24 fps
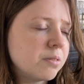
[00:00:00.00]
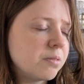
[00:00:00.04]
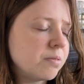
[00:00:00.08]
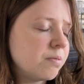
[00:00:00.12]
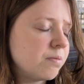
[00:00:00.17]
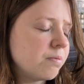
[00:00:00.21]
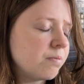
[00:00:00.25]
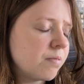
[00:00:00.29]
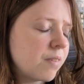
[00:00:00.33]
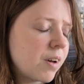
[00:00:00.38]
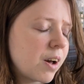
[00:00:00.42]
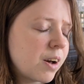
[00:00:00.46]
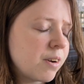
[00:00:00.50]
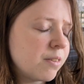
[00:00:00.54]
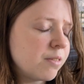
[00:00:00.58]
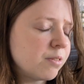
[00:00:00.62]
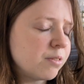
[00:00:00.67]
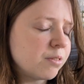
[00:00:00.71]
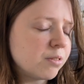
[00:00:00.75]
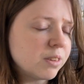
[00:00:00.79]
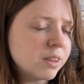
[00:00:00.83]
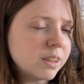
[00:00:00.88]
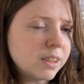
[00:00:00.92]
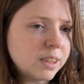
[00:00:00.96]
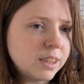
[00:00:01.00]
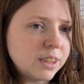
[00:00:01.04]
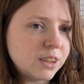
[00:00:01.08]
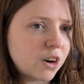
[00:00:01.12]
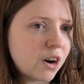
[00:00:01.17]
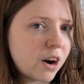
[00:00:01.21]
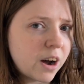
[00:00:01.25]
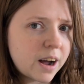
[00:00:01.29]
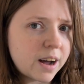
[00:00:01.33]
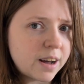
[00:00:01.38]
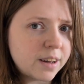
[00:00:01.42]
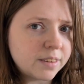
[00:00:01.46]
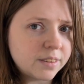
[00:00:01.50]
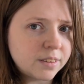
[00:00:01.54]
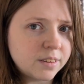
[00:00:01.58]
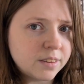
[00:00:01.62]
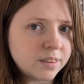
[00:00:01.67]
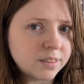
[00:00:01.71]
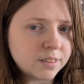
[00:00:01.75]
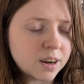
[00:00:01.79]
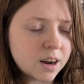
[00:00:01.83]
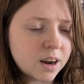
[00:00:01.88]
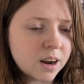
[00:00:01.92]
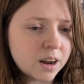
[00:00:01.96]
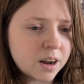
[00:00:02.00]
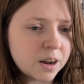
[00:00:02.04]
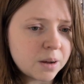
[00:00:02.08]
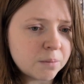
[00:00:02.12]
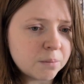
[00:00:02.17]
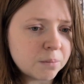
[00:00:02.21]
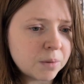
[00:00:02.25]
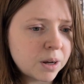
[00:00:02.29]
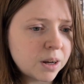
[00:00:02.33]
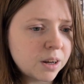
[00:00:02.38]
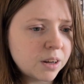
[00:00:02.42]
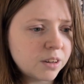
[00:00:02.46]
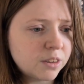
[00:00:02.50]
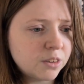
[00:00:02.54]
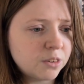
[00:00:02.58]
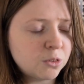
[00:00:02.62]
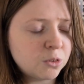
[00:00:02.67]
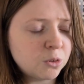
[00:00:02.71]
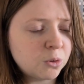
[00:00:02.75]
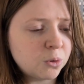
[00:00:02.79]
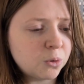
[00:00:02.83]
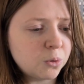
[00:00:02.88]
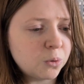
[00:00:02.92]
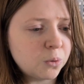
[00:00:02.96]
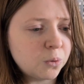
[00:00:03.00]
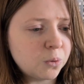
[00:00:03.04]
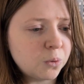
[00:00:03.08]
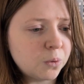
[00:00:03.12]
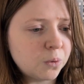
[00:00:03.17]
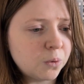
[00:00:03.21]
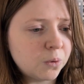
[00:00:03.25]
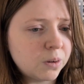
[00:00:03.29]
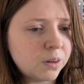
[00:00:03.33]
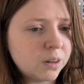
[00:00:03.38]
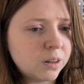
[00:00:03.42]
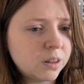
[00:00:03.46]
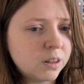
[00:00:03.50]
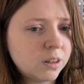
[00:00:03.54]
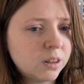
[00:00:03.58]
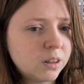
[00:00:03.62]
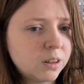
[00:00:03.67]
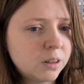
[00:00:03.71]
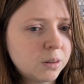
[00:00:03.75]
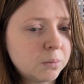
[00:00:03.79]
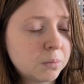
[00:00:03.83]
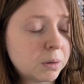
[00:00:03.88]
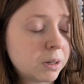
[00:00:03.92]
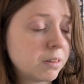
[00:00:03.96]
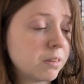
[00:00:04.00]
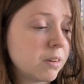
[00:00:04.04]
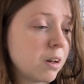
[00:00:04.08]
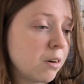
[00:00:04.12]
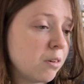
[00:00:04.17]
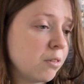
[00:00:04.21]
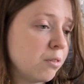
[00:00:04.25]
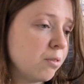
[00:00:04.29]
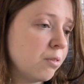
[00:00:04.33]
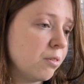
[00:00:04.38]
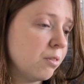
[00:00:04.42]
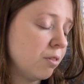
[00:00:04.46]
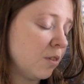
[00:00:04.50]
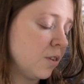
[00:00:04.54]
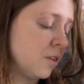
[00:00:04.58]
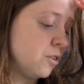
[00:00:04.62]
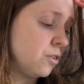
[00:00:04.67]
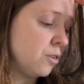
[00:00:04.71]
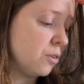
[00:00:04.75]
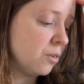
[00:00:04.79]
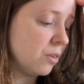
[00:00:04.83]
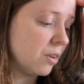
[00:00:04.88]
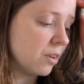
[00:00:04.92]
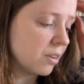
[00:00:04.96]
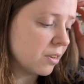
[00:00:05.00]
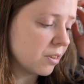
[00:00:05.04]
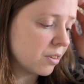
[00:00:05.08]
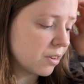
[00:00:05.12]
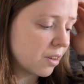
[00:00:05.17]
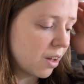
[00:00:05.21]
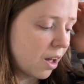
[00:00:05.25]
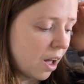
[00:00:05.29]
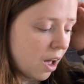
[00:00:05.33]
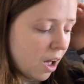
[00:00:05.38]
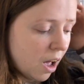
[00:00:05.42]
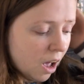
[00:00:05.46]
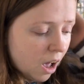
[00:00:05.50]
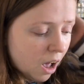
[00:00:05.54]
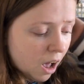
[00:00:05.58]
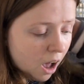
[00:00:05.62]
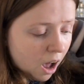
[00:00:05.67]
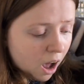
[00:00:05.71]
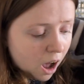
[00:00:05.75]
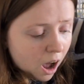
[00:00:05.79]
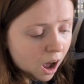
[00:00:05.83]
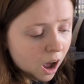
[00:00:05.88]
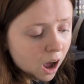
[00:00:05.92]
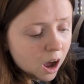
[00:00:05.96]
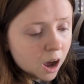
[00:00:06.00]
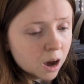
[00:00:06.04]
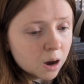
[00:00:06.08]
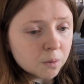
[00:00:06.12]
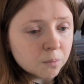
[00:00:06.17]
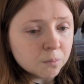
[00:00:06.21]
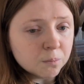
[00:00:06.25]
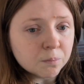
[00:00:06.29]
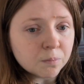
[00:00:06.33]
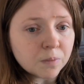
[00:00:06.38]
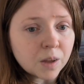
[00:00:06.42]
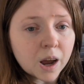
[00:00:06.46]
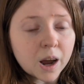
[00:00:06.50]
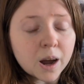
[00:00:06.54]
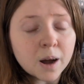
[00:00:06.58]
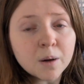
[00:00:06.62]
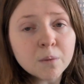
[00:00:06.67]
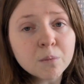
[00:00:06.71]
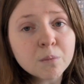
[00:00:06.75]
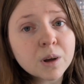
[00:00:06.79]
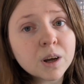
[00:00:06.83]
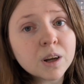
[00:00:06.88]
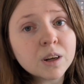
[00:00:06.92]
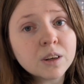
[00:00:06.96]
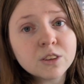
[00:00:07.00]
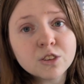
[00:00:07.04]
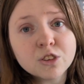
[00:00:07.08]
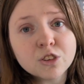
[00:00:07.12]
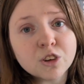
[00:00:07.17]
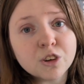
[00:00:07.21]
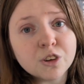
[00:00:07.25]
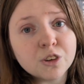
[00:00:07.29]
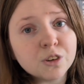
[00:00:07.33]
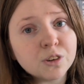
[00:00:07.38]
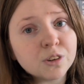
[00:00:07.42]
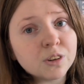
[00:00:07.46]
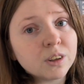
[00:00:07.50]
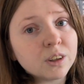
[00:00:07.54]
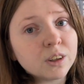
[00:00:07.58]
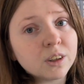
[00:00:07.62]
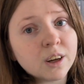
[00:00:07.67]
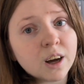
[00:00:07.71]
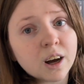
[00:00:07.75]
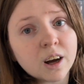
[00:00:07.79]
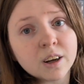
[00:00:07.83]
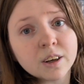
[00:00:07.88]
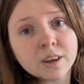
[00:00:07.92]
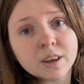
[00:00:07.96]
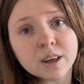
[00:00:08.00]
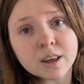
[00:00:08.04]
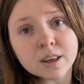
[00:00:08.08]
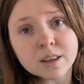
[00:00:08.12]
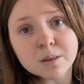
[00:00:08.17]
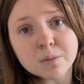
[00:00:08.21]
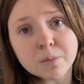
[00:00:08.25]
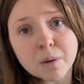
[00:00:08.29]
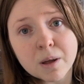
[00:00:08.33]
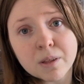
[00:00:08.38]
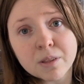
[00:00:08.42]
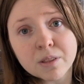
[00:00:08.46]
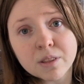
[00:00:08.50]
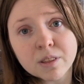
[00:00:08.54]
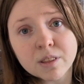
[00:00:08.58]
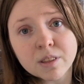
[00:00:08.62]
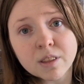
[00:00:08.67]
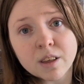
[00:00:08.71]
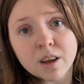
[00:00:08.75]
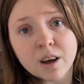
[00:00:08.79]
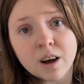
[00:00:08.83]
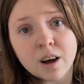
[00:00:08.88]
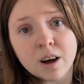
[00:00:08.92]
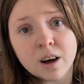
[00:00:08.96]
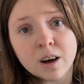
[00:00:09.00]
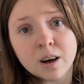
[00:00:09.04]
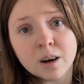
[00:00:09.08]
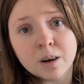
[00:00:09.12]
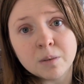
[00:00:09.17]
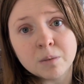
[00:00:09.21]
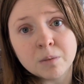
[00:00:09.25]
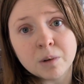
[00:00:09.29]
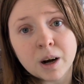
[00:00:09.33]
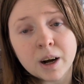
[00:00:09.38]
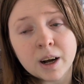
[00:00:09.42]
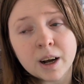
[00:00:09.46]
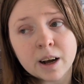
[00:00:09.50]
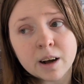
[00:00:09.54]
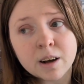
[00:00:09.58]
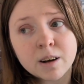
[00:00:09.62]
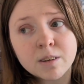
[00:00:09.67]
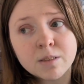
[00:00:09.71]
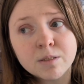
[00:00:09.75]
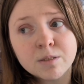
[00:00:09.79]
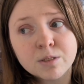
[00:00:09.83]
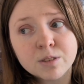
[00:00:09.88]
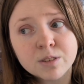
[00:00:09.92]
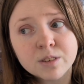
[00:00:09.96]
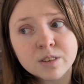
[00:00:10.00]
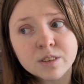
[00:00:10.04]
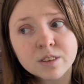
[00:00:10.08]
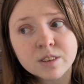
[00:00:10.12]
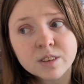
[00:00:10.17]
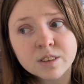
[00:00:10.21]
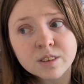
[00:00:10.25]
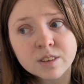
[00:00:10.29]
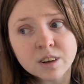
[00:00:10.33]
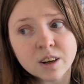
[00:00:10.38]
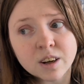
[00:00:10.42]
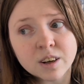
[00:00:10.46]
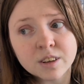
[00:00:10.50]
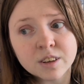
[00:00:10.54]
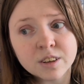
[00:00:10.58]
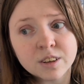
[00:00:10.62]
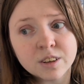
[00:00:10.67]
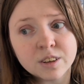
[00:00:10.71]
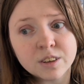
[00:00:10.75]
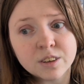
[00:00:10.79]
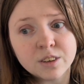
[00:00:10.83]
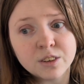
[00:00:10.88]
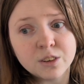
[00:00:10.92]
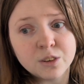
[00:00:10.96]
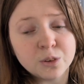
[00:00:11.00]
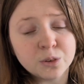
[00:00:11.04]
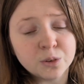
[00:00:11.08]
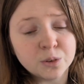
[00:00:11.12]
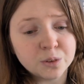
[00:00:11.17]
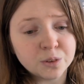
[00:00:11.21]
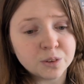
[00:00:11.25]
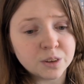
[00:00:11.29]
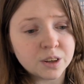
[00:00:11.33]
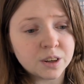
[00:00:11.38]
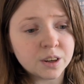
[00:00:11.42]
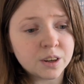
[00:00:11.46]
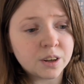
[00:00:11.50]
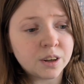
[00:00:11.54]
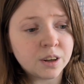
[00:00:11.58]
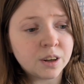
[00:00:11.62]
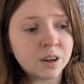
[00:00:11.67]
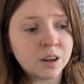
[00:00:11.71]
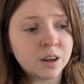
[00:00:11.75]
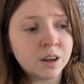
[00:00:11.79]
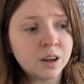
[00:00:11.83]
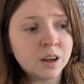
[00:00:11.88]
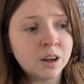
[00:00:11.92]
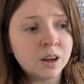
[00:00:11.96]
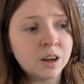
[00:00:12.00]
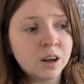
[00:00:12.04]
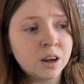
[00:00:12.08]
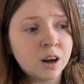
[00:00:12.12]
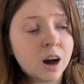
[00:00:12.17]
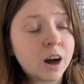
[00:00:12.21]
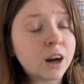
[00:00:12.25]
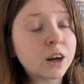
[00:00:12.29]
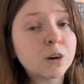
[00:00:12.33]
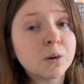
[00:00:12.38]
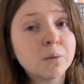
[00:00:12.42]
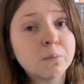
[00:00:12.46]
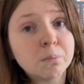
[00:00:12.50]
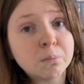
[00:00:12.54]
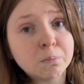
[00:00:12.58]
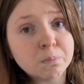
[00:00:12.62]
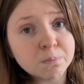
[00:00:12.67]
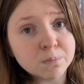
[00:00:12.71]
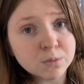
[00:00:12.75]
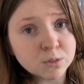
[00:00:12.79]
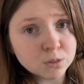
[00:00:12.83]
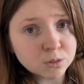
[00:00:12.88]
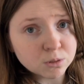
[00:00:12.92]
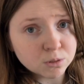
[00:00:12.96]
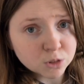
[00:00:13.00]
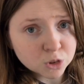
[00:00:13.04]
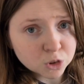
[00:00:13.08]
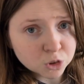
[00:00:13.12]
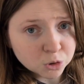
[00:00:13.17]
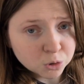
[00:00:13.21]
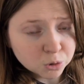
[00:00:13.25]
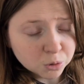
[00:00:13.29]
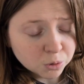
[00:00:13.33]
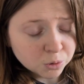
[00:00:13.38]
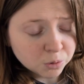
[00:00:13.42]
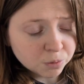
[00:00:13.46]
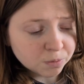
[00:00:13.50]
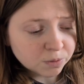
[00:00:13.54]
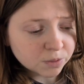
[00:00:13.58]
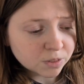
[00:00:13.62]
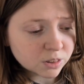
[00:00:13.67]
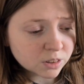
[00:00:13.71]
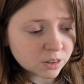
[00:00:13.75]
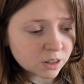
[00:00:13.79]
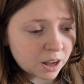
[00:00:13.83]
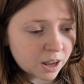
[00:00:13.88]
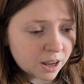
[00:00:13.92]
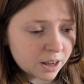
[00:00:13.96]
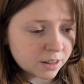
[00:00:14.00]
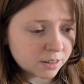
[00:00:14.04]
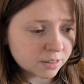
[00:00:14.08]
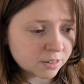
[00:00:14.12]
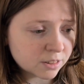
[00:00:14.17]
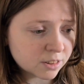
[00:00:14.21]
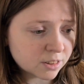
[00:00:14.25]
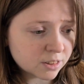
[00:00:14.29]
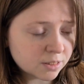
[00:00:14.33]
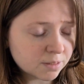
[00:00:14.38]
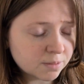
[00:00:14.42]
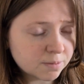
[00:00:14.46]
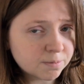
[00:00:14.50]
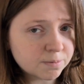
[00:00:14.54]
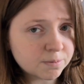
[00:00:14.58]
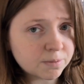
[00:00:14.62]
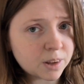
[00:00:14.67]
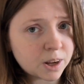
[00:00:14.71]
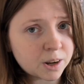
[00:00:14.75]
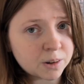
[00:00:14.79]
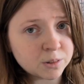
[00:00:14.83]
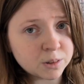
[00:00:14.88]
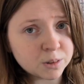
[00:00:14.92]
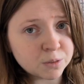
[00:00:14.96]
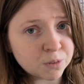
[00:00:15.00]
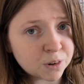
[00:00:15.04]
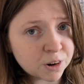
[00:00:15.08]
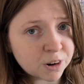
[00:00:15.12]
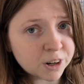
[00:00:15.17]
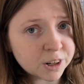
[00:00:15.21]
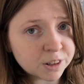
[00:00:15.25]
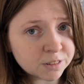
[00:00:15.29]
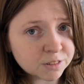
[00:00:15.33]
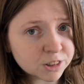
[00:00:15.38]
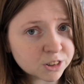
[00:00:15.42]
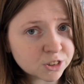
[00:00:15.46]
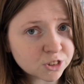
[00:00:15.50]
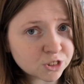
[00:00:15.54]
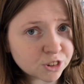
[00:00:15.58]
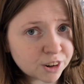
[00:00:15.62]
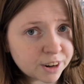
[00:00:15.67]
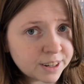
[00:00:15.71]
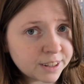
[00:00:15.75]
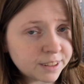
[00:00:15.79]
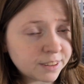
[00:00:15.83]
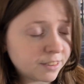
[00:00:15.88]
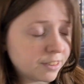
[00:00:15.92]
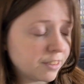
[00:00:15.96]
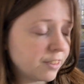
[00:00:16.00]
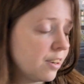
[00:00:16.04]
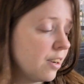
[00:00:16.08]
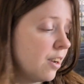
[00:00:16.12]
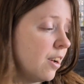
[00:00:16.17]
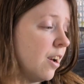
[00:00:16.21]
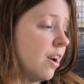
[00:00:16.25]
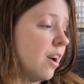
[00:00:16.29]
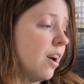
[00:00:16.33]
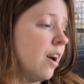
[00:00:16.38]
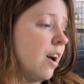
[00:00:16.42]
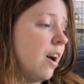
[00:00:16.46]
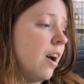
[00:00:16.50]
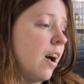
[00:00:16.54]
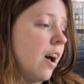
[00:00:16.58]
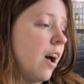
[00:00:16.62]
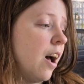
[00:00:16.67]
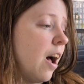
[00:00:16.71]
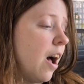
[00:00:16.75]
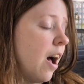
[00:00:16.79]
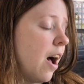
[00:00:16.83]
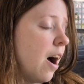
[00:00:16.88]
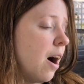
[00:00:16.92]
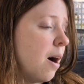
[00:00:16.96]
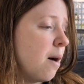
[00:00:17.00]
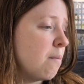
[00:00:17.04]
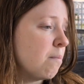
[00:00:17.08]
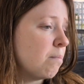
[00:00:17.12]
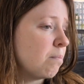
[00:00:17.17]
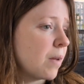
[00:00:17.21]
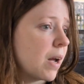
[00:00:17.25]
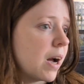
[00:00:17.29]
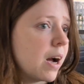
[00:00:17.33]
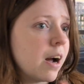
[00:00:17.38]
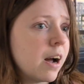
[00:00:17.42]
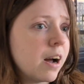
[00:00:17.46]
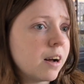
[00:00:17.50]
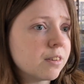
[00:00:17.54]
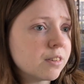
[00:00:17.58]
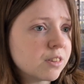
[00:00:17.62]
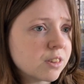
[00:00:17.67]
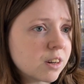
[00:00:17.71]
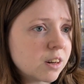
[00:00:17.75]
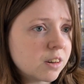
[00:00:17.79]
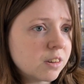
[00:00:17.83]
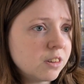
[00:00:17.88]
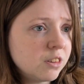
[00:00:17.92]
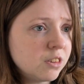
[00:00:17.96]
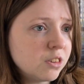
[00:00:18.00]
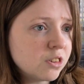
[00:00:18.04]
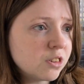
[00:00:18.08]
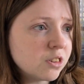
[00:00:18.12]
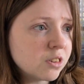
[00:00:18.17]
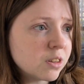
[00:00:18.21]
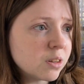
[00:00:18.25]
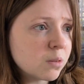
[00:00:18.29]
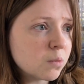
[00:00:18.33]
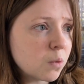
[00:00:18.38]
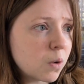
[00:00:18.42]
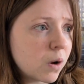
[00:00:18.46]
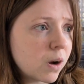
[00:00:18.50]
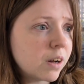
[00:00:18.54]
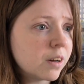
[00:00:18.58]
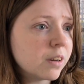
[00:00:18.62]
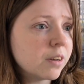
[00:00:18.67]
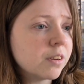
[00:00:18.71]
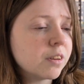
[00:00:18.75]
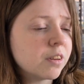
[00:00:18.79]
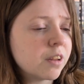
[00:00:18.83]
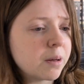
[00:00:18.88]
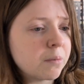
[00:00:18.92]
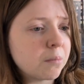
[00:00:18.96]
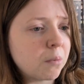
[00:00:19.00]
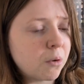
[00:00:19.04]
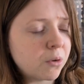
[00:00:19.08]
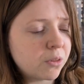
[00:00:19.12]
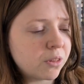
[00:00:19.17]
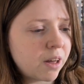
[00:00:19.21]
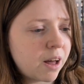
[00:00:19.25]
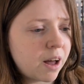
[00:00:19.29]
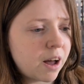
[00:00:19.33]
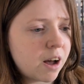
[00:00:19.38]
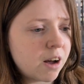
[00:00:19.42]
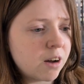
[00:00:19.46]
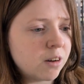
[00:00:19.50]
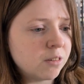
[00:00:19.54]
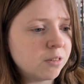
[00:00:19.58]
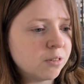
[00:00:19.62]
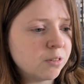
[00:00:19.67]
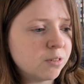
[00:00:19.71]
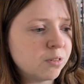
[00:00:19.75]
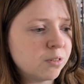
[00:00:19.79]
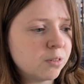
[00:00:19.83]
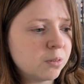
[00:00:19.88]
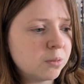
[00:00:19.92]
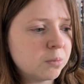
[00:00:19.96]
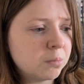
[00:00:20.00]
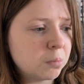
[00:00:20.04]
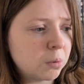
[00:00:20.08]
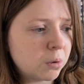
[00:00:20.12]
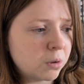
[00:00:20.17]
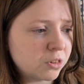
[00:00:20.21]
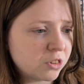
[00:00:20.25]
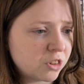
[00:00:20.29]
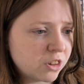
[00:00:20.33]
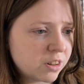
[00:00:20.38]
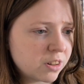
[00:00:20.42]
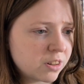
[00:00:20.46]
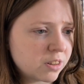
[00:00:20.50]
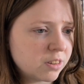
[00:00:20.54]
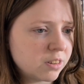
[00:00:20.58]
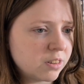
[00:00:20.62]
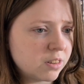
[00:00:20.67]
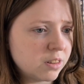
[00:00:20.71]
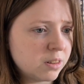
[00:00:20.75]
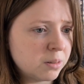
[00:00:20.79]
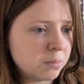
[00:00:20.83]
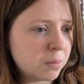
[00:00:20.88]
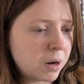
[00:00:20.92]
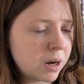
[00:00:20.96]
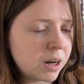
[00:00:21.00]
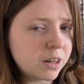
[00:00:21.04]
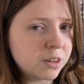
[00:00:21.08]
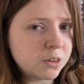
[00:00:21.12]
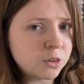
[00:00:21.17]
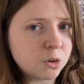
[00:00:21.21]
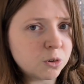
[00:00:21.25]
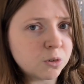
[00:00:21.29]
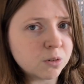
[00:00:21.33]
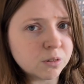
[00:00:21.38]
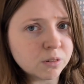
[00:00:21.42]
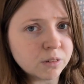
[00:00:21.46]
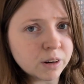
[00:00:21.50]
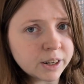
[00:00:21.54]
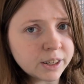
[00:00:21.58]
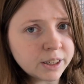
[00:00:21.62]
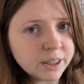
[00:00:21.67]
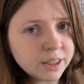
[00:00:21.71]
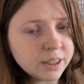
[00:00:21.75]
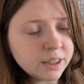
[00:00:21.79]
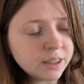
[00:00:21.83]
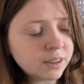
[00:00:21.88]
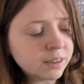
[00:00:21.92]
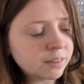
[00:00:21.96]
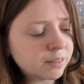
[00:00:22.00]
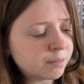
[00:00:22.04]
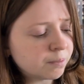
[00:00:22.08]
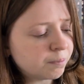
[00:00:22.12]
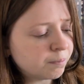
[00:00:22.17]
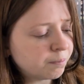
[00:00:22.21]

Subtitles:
I've really not had the time to myself to do this. I'm gonna show you the yarn next month. I have started using, I got 2 skeins. I was very restrained. I have started using one. They both have projects in mind already.